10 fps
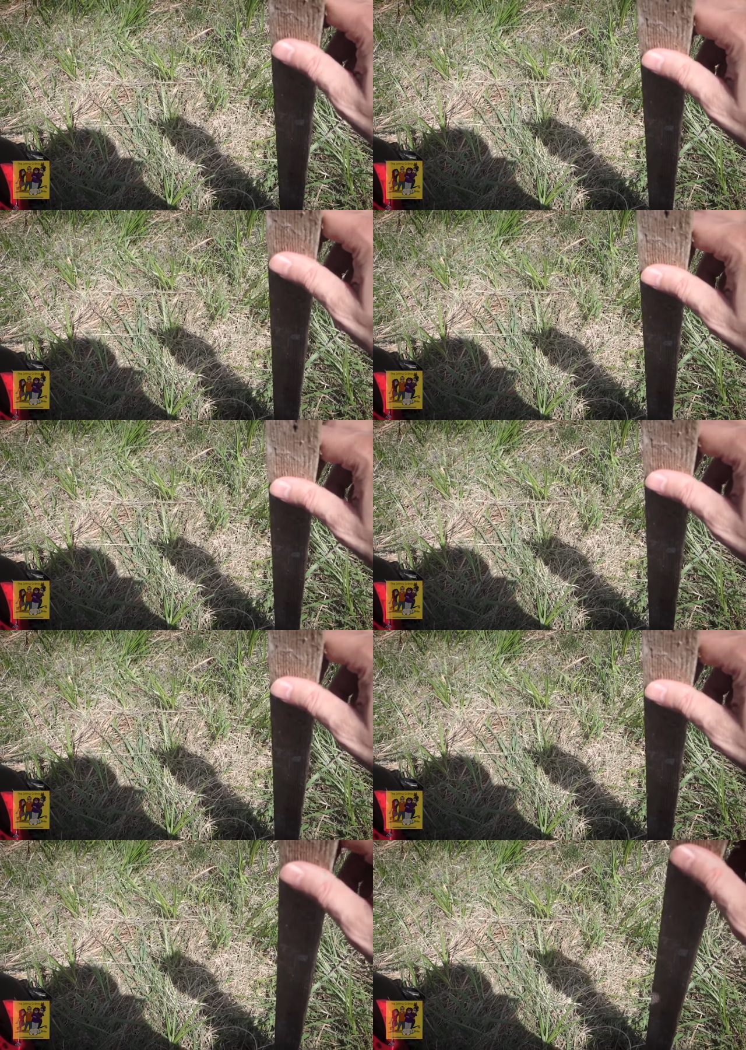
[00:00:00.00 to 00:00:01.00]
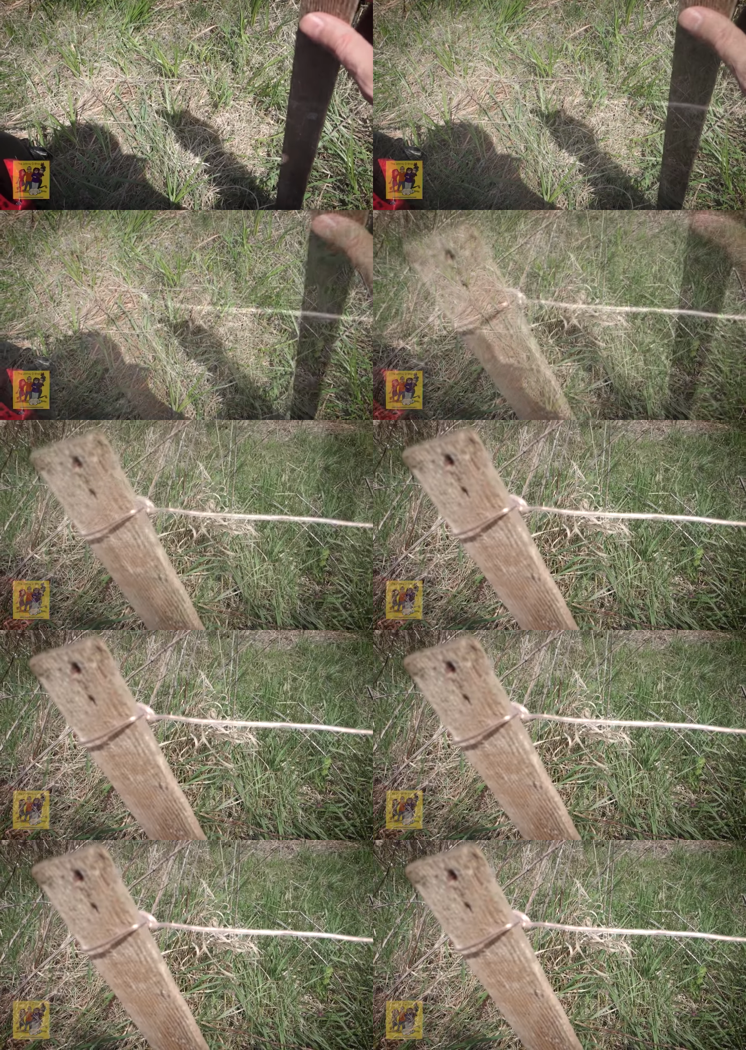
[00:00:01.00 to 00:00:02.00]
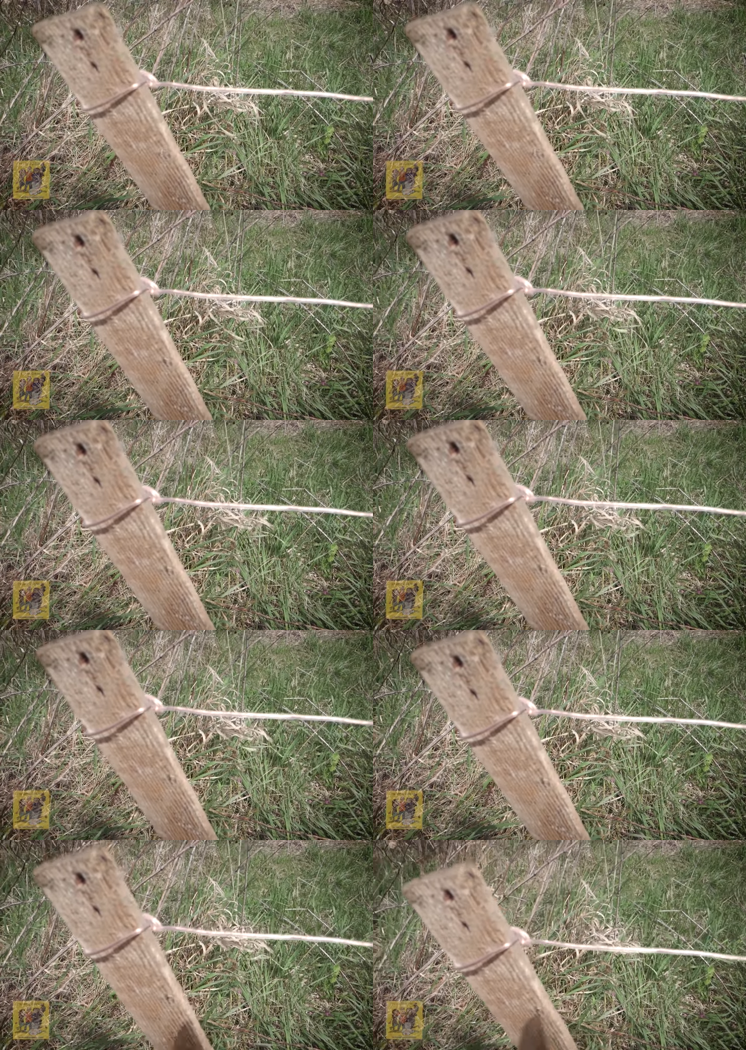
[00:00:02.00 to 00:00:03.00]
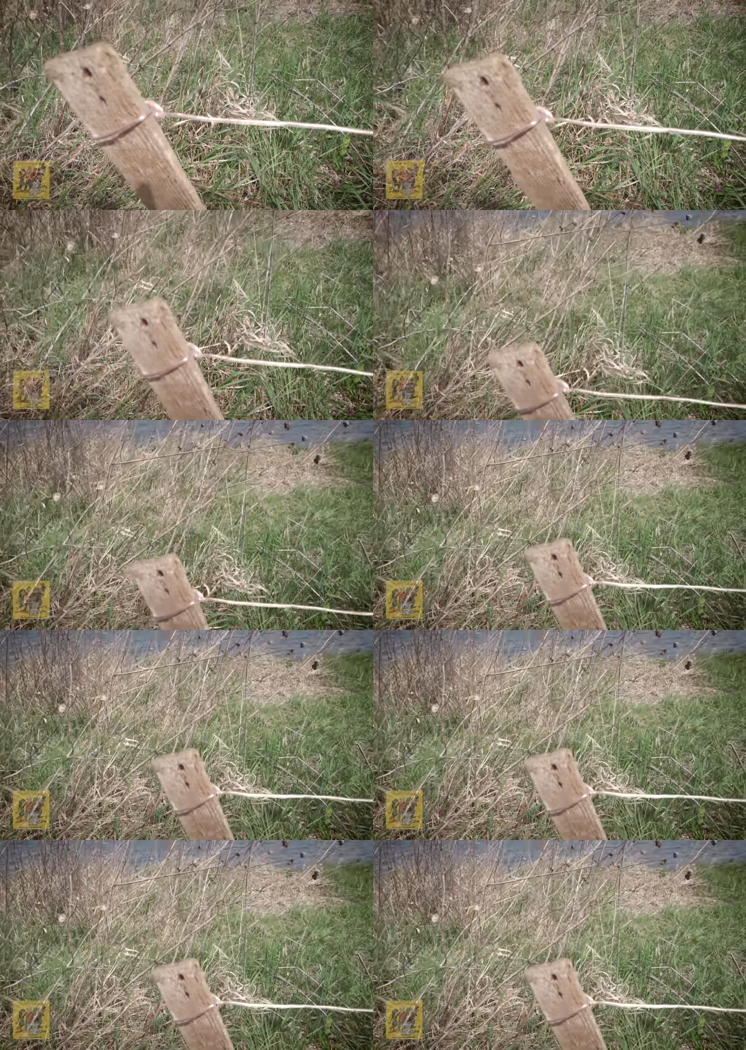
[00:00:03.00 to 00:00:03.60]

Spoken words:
[unreadable: no face in view]